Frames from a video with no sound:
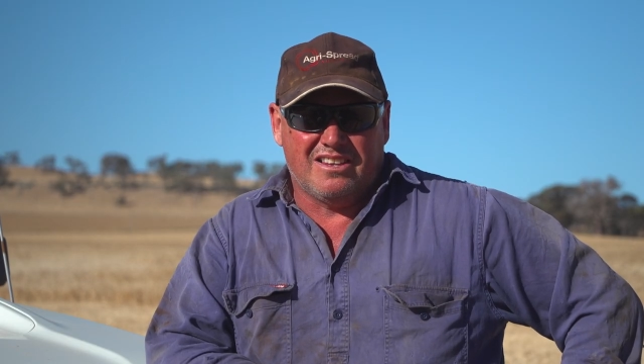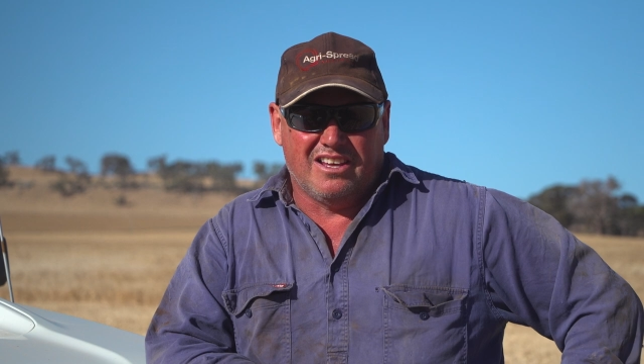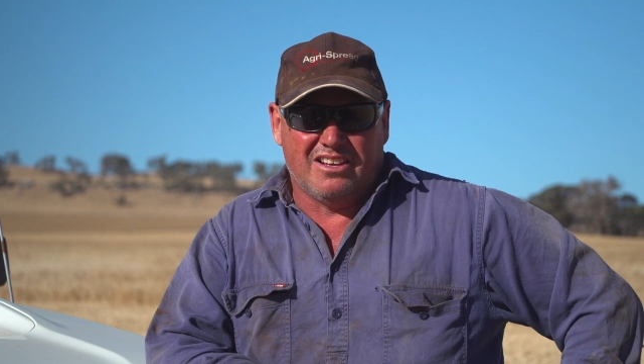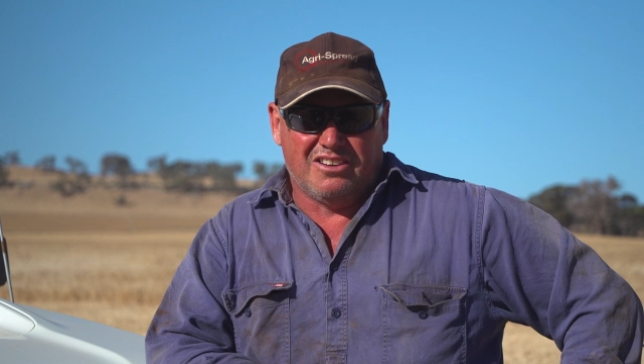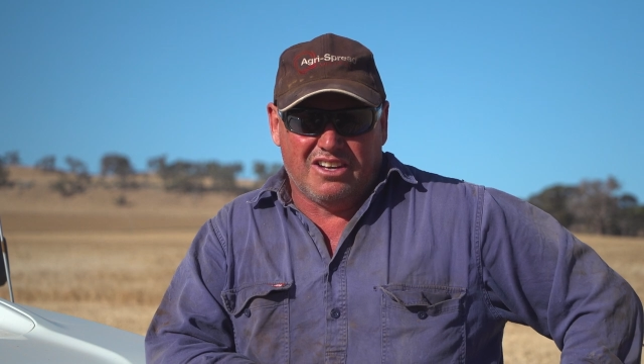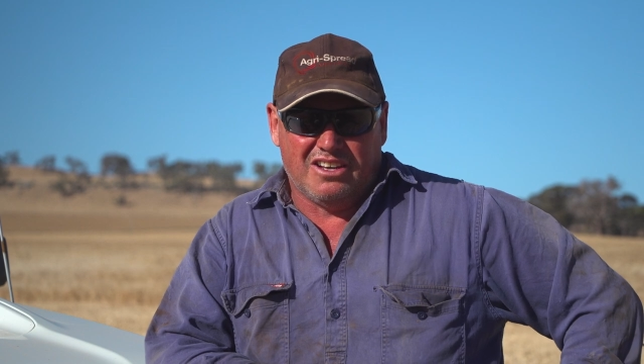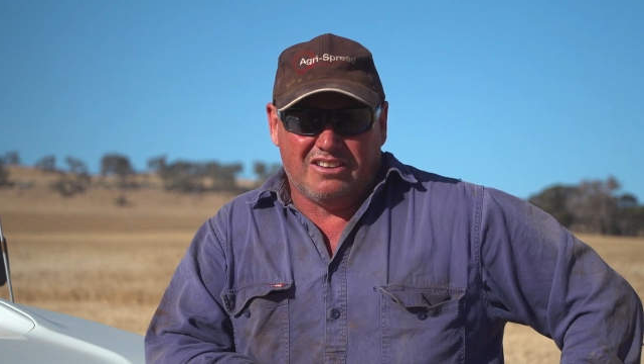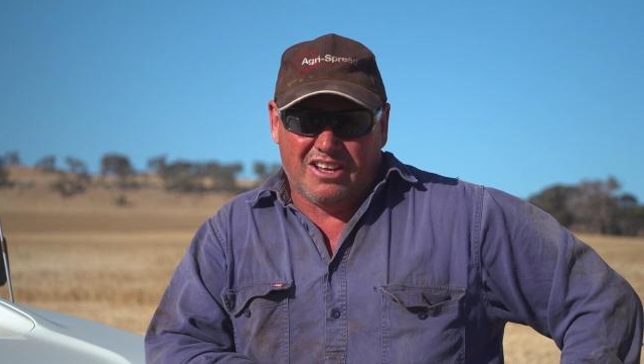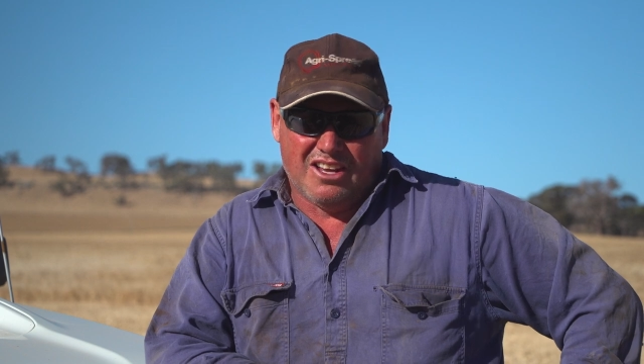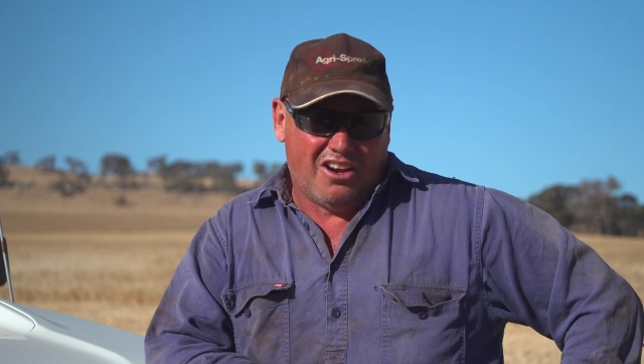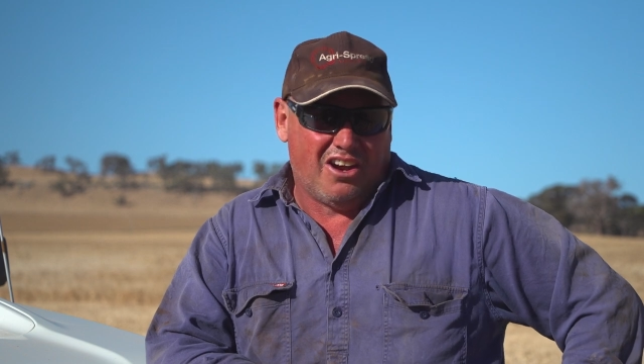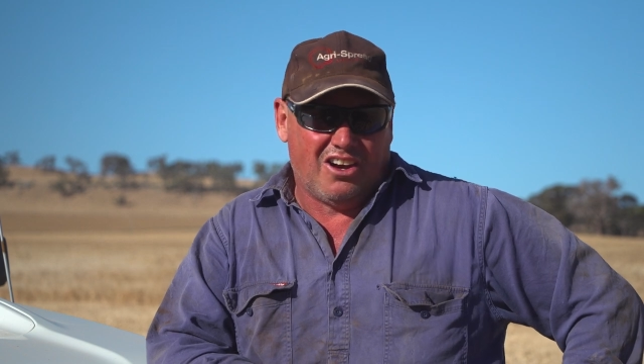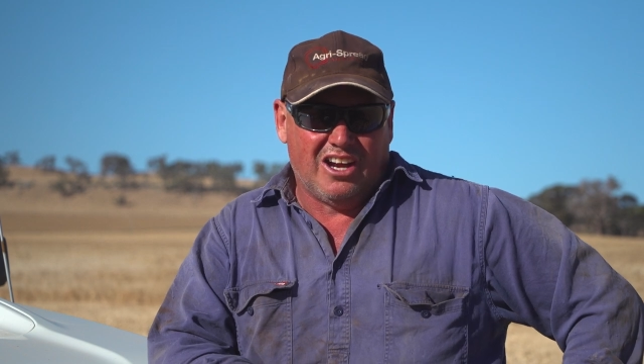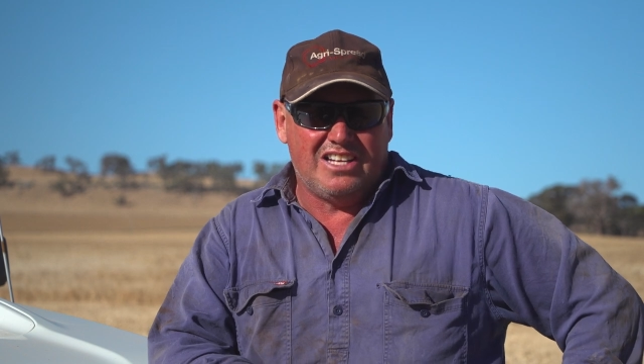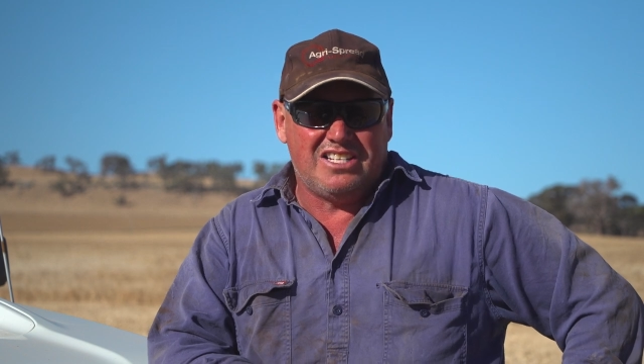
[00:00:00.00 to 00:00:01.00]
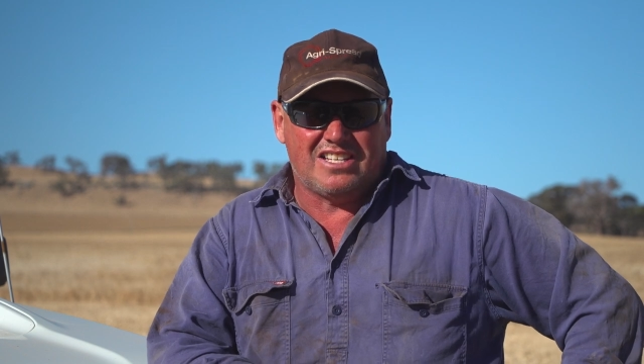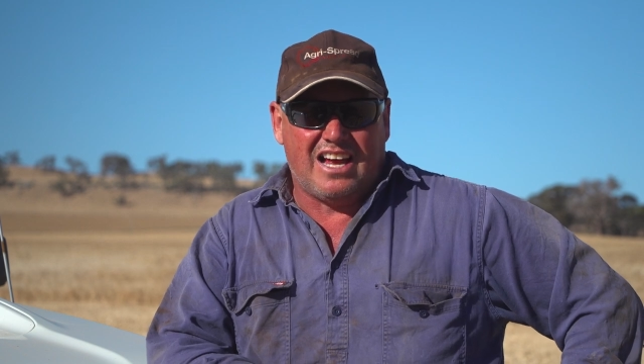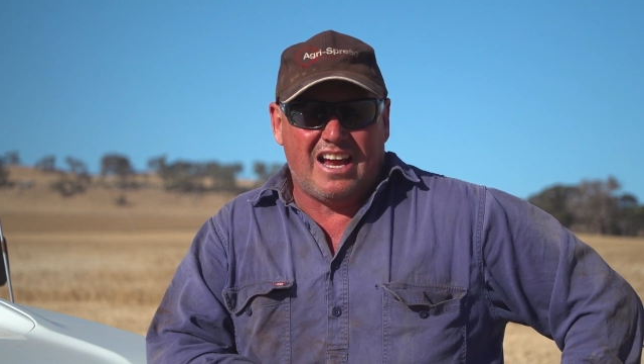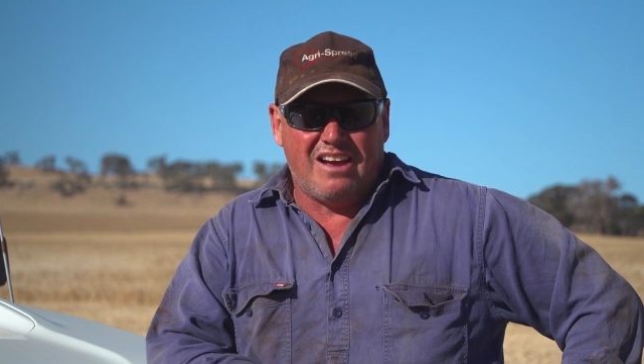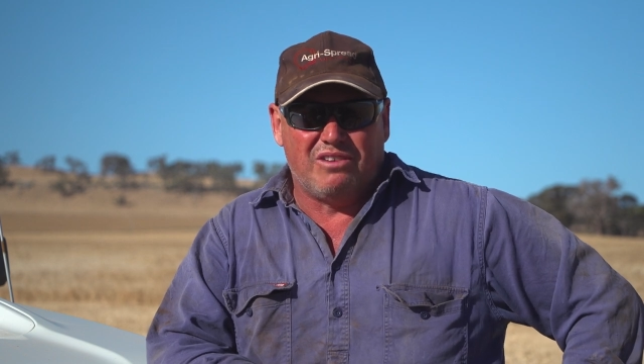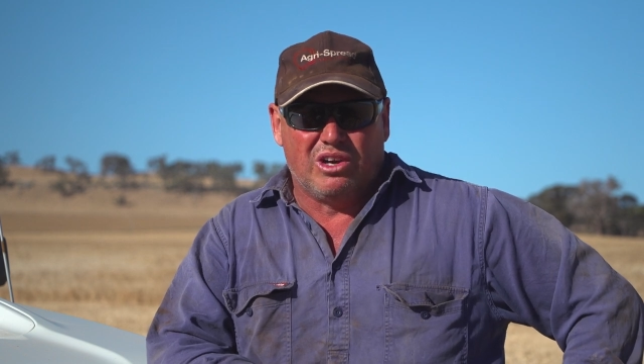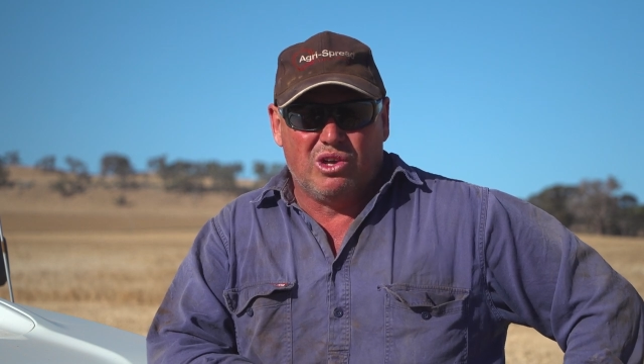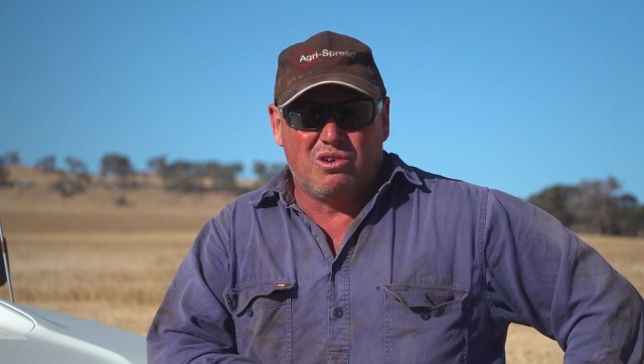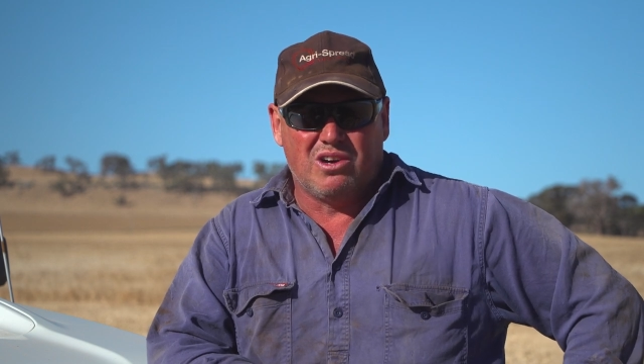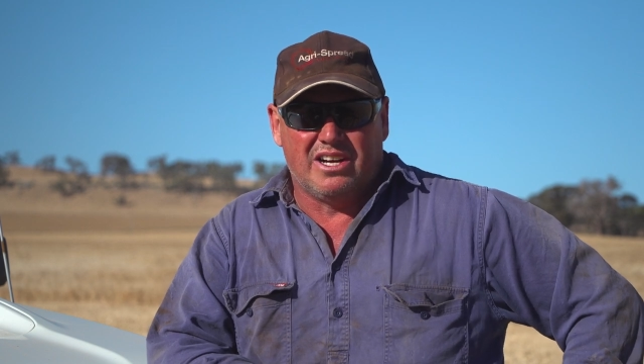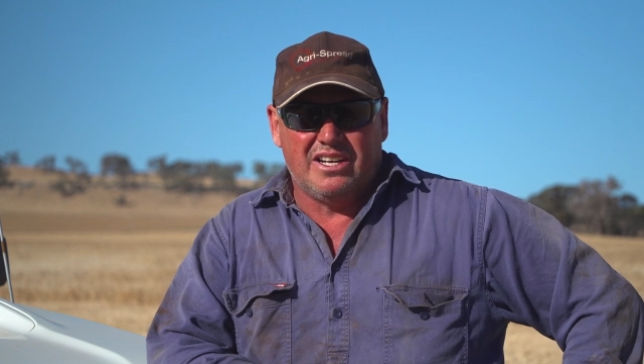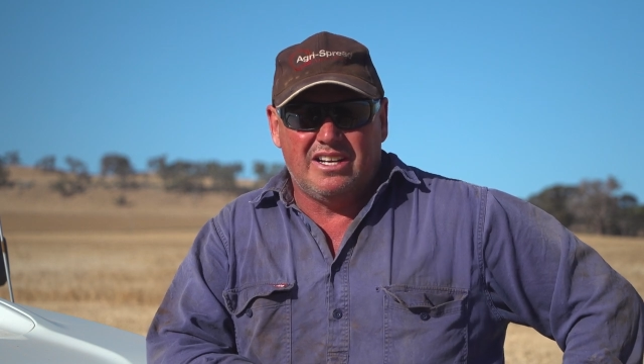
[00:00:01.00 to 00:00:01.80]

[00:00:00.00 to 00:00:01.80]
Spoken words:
that at least they have a look at